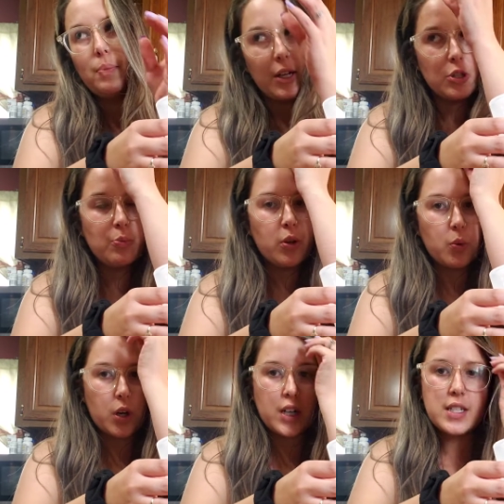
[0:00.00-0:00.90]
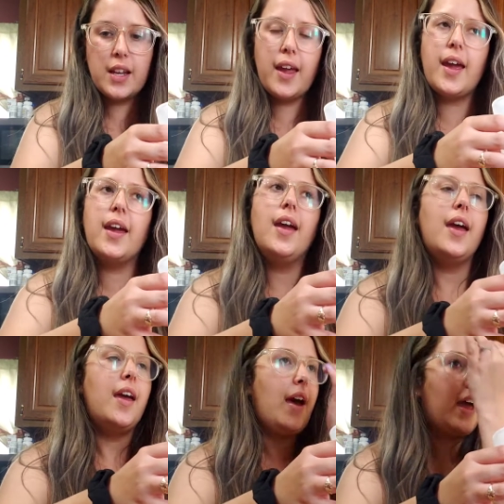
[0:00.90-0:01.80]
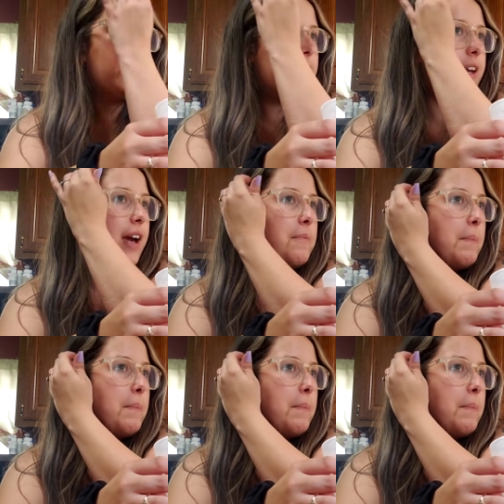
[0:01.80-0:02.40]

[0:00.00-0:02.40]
much more work today. I think I